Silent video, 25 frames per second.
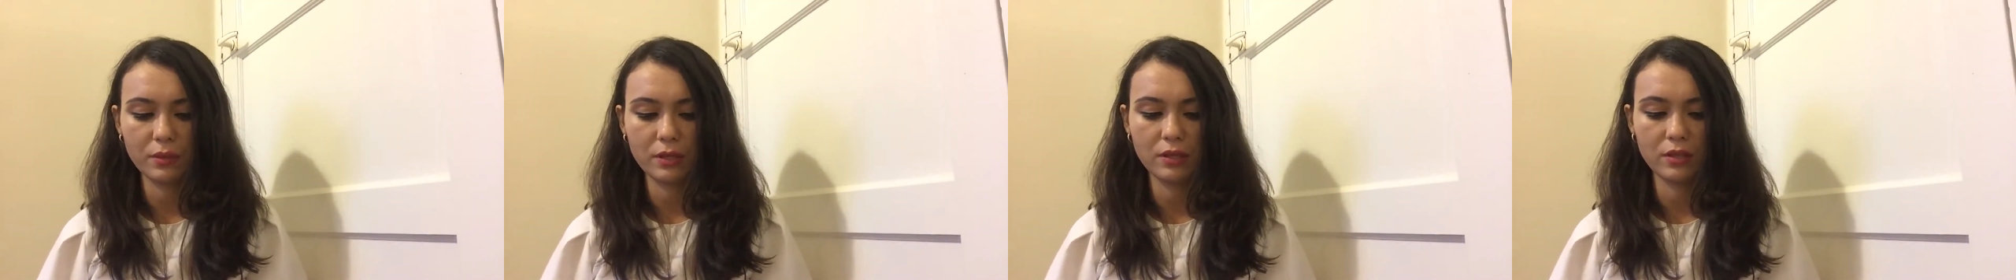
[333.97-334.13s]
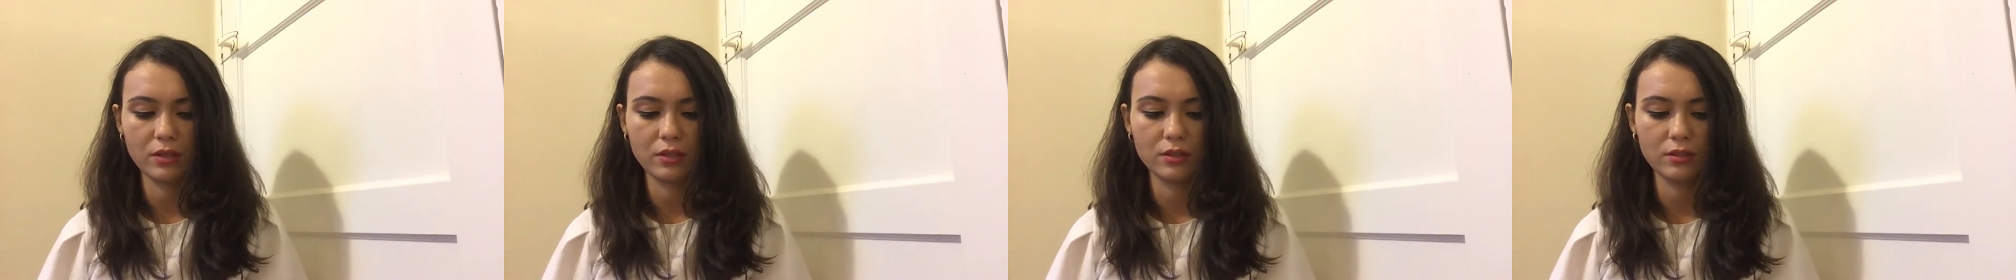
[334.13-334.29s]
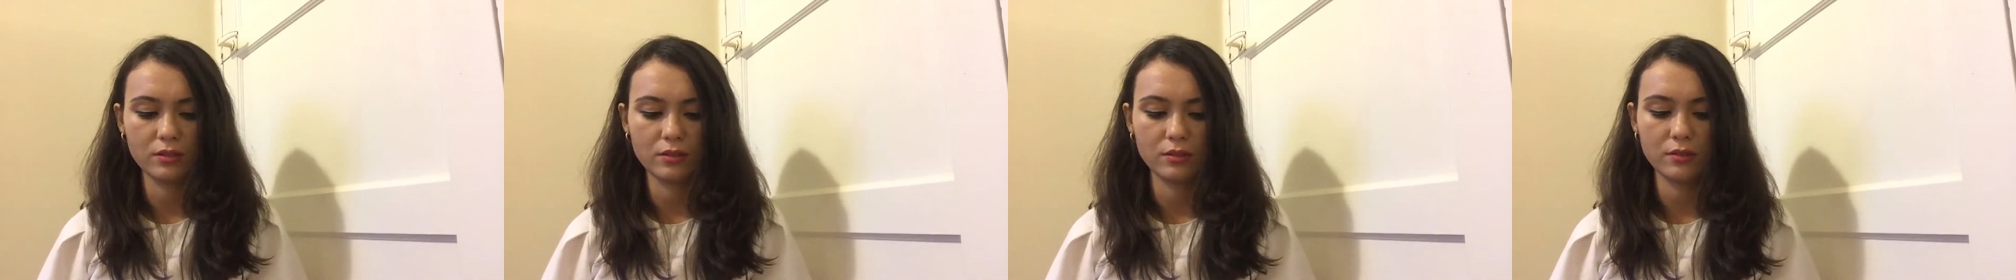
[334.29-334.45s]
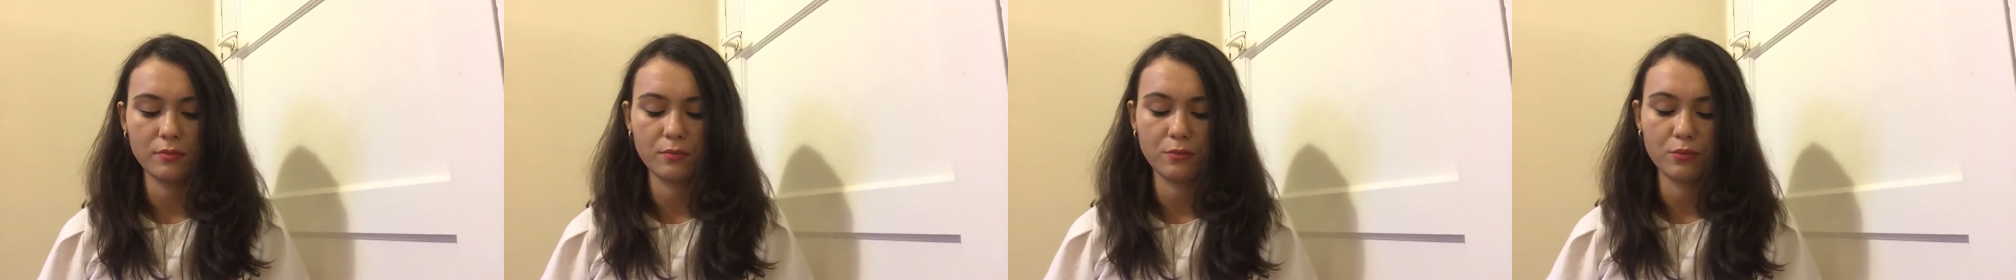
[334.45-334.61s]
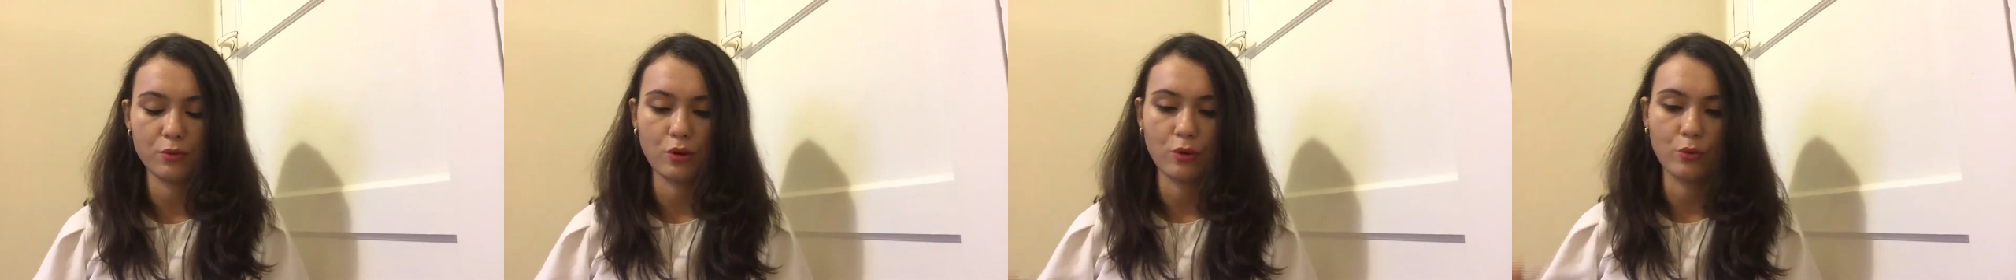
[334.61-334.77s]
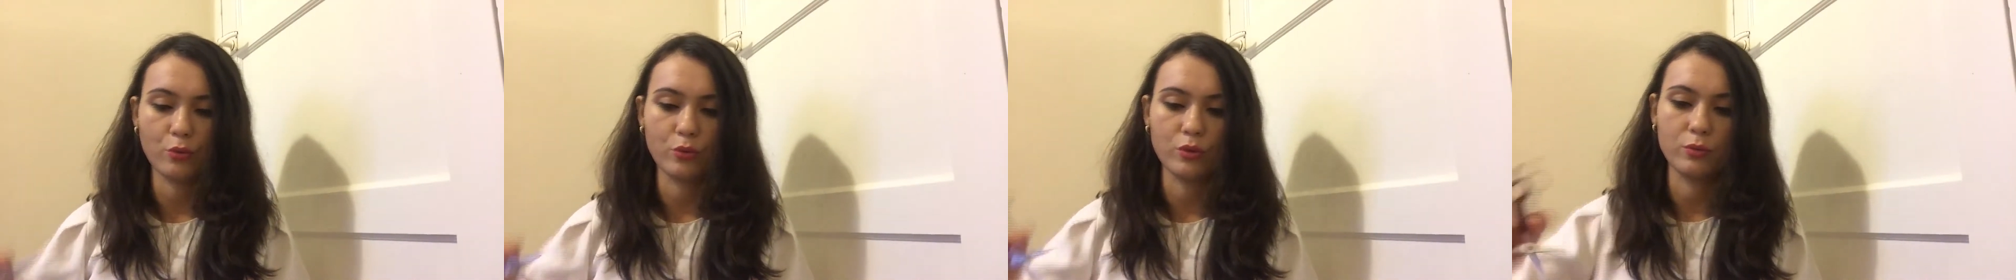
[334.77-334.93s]
because it
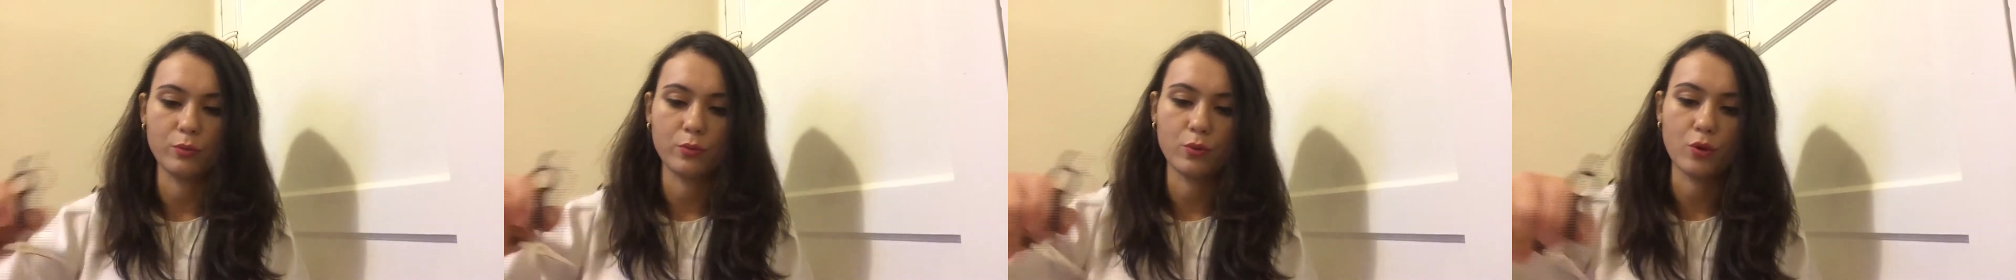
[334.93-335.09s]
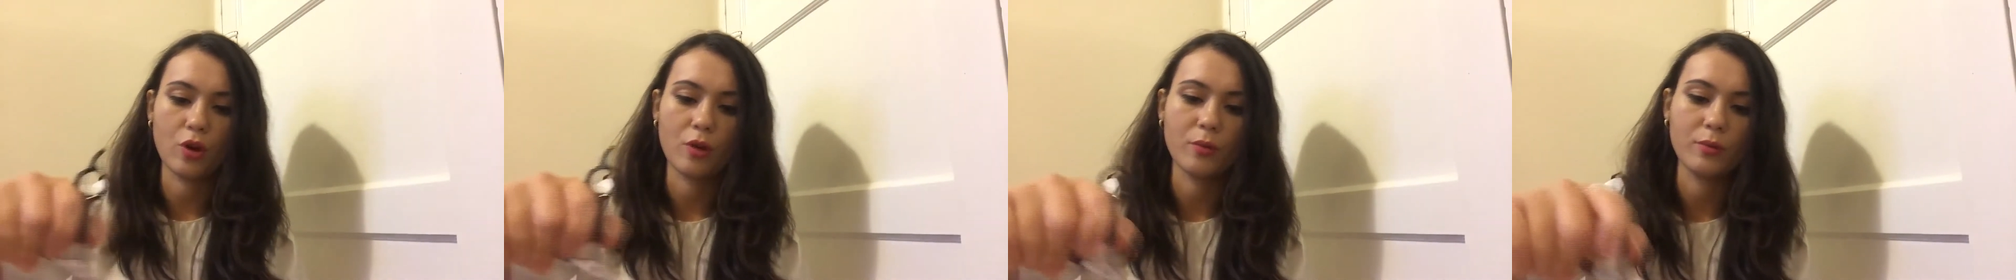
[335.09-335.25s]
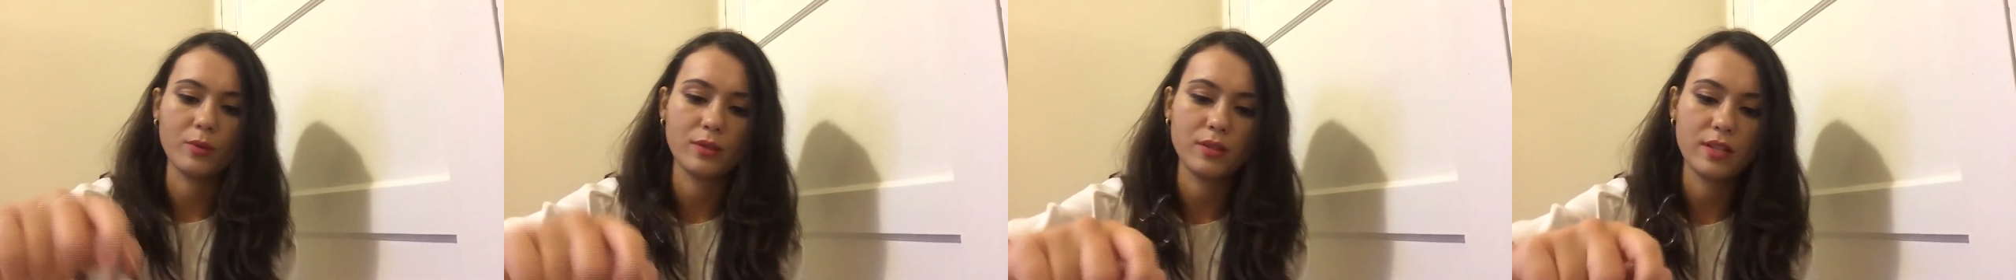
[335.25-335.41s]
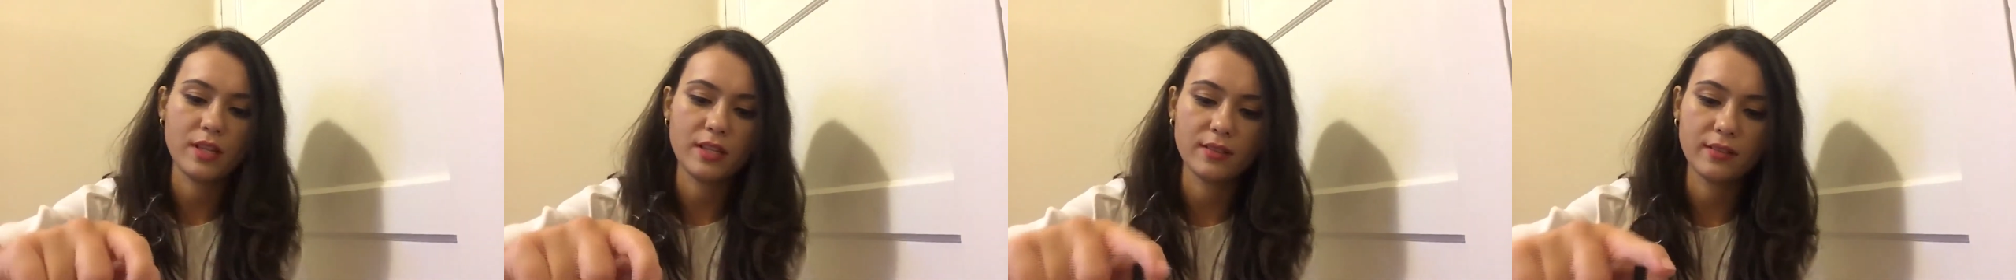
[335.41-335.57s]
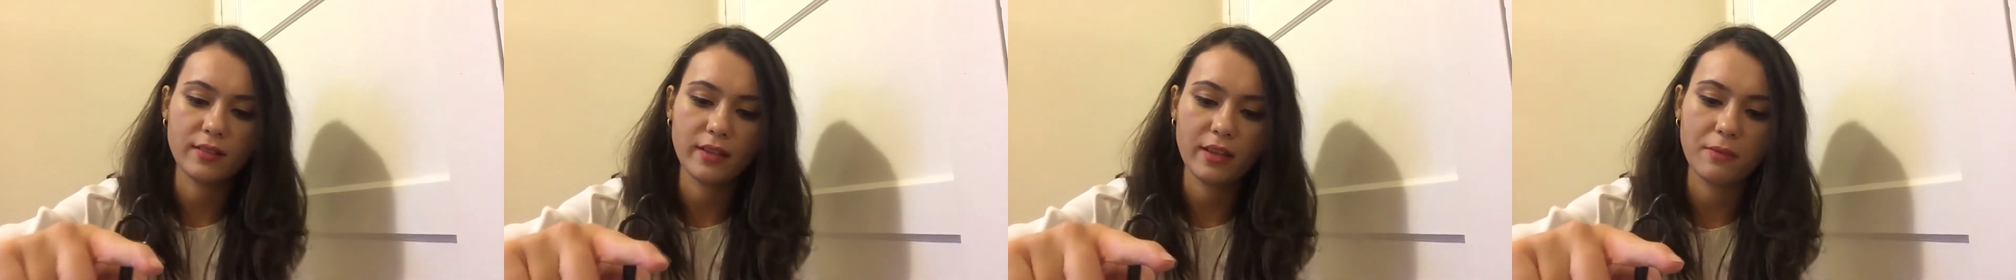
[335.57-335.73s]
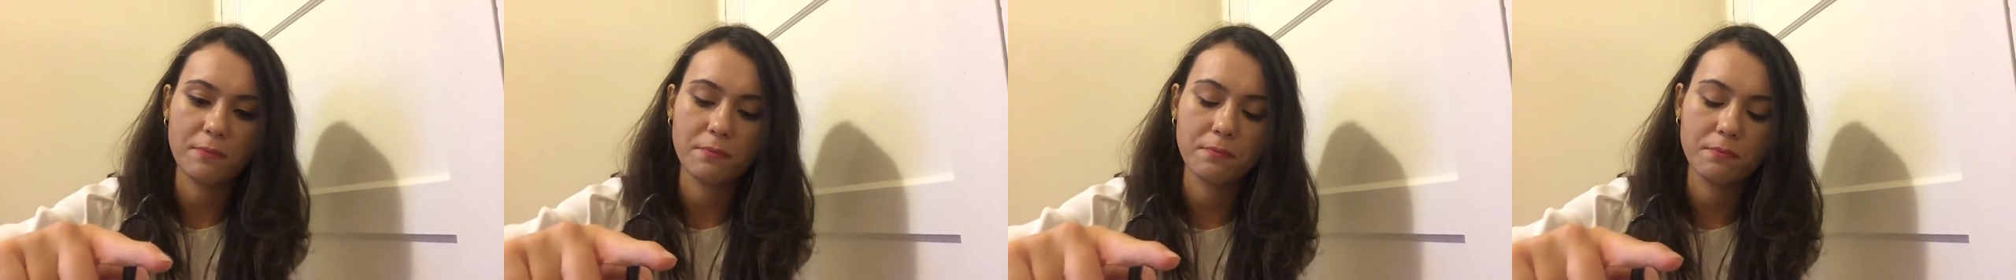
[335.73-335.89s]
will probably
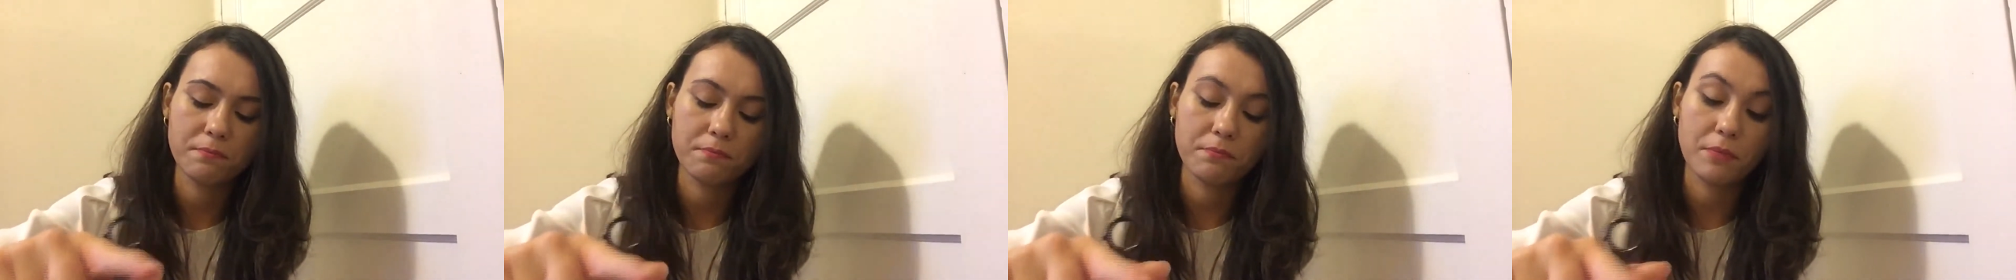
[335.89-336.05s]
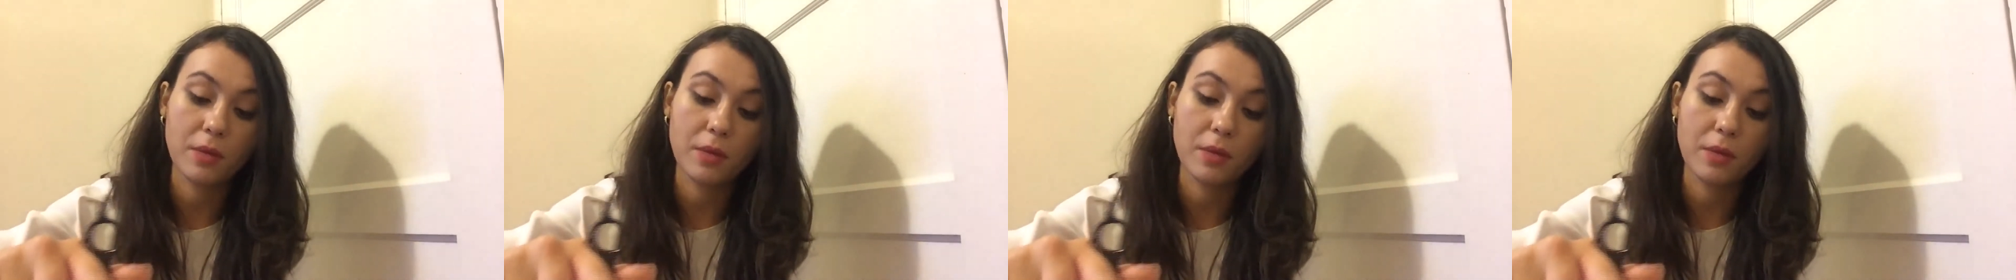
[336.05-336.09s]
taste like